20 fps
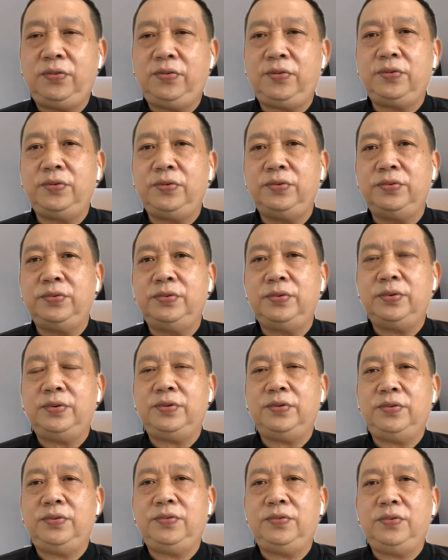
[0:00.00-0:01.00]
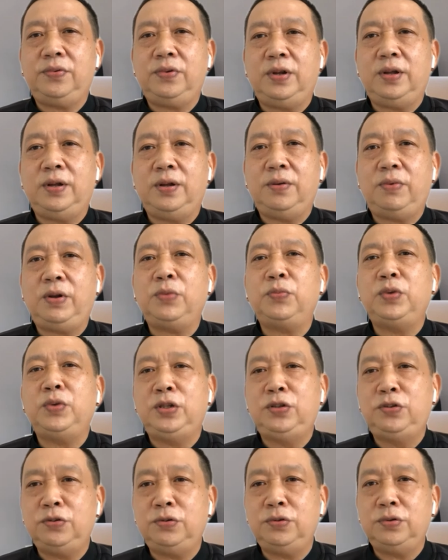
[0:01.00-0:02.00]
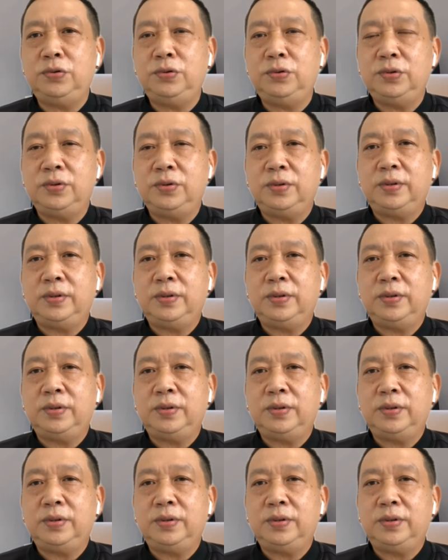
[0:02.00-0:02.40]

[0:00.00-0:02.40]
through uh, what we do.